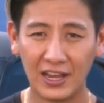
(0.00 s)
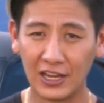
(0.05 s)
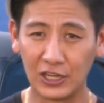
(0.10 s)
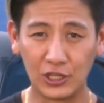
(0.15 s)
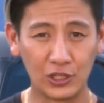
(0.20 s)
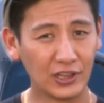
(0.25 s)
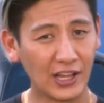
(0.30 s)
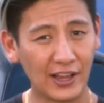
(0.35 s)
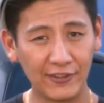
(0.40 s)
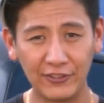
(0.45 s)

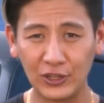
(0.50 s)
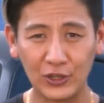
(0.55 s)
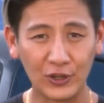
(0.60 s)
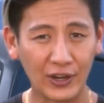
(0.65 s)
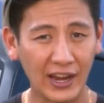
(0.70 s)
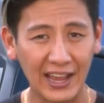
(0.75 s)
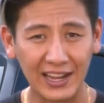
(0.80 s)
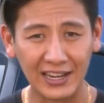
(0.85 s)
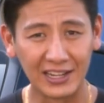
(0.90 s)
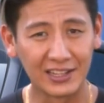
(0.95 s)
You love it,
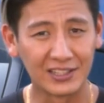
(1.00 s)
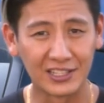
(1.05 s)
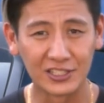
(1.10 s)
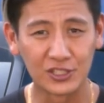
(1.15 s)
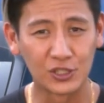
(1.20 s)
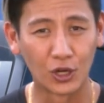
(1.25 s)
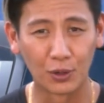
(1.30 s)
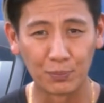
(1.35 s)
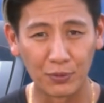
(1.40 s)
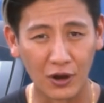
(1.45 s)
you hate it,
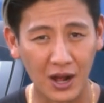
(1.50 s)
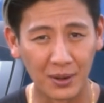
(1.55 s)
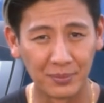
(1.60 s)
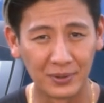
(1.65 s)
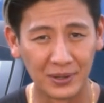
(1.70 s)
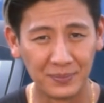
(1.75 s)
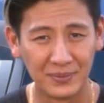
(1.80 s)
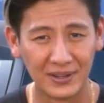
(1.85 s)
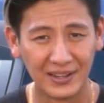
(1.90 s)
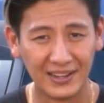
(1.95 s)
that's your
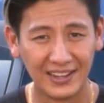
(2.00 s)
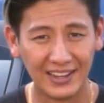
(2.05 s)
problem.